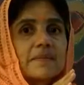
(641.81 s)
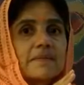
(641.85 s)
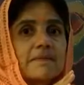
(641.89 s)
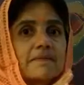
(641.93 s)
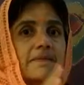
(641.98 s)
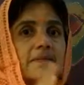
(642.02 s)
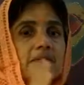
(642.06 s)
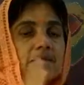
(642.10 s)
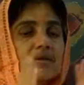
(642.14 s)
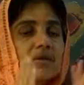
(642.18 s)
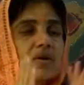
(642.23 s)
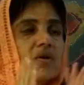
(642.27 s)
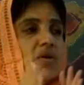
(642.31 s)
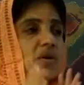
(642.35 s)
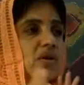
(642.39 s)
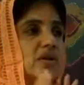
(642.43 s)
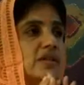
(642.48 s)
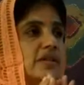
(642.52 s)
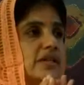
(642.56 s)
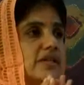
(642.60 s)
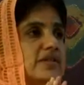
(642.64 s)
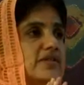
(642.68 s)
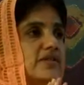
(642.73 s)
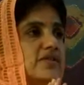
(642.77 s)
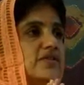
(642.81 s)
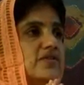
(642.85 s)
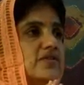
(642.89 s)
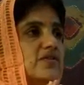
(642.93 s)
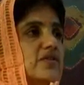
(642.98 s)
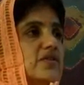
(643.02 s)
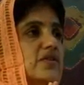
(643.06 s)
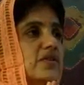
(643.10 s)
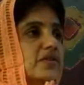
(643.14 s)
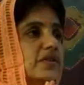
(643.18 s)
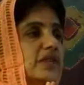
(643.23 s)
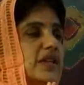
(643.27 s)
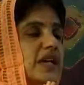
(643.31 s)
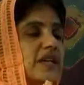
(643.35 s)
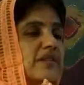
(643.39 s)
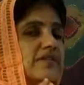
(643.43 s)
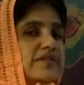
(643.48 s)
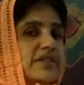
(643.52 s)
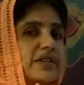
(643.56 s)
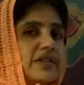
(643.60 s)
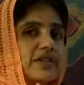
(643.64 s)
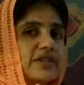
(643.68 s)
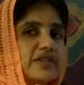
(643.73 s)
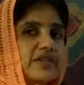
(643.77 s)
This whole issue of
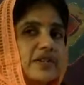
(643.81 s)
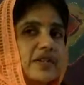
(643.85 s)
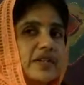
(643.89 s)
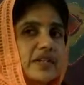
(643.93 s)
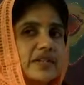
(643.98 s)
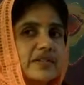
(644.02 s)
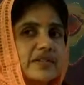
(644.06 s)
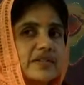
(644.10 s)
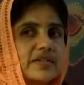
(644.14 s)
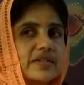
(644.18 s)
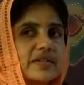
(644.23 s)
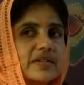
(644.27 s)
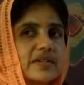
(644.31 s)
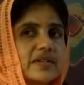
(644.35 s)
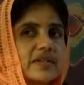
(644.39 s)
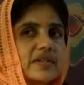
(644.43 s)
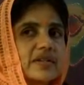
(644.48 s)
self ignorance